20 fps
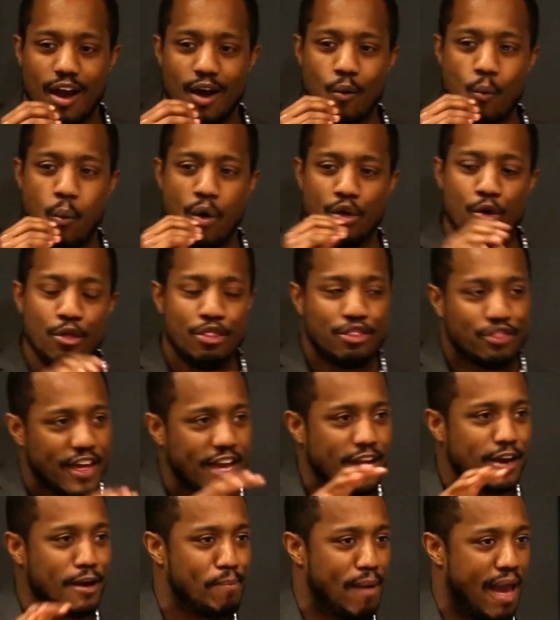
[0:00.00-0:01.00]
when you
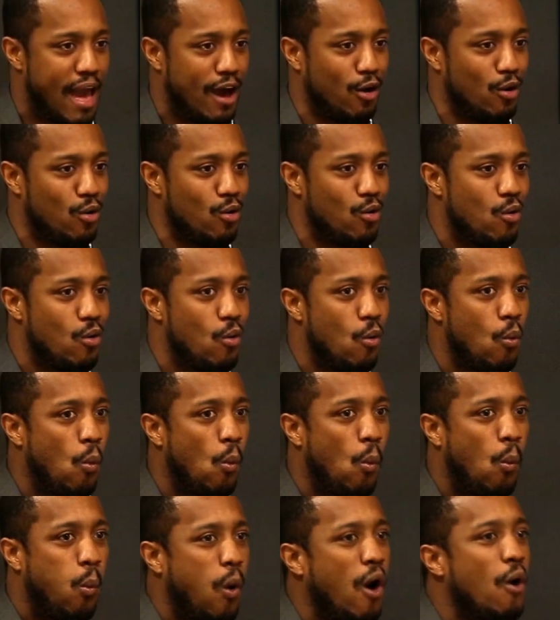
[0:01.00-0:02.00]
think about
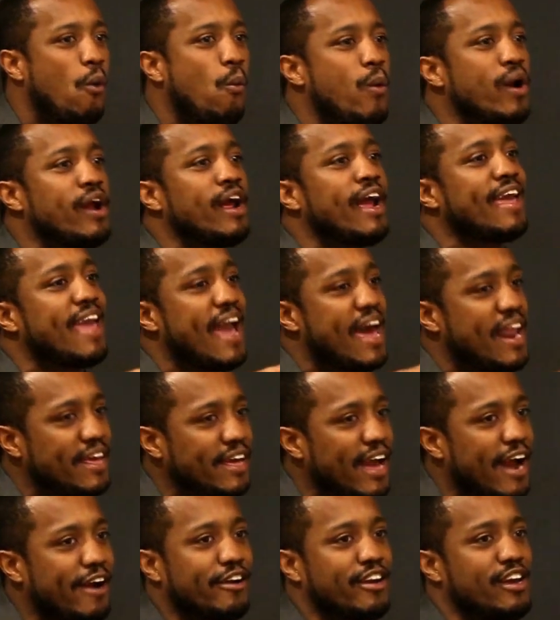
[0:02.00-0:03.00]
what we're
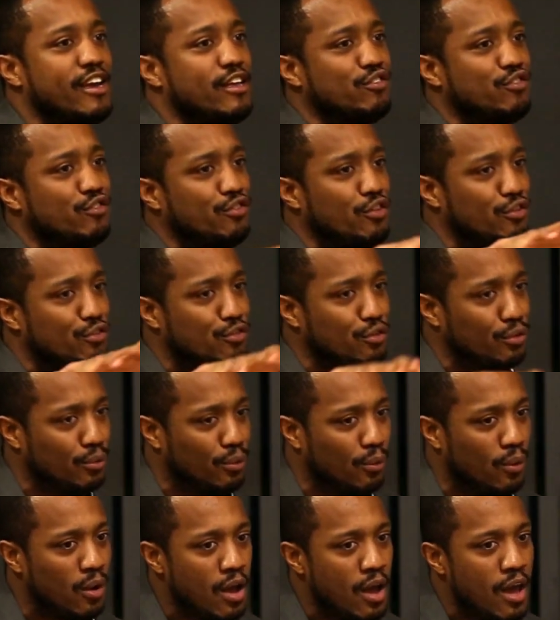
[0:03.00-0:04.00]
getting our kids to do
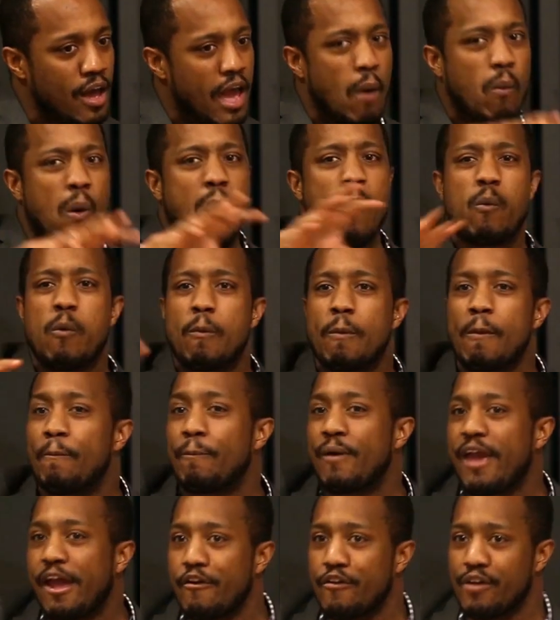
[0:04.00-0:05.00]
and what we're
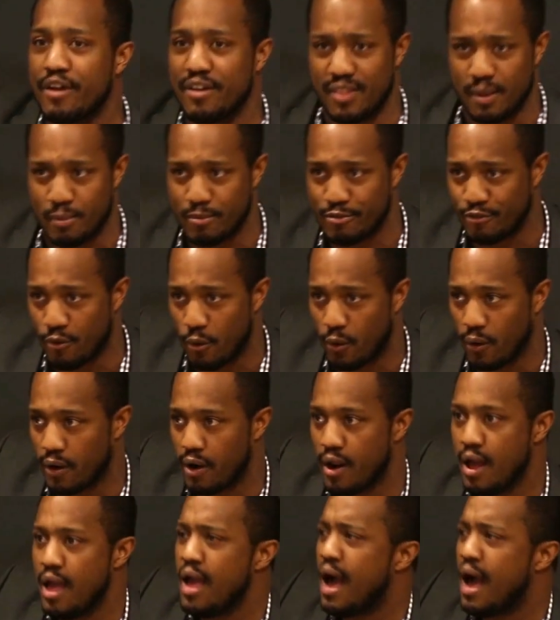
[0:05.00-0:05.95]
preparing them for,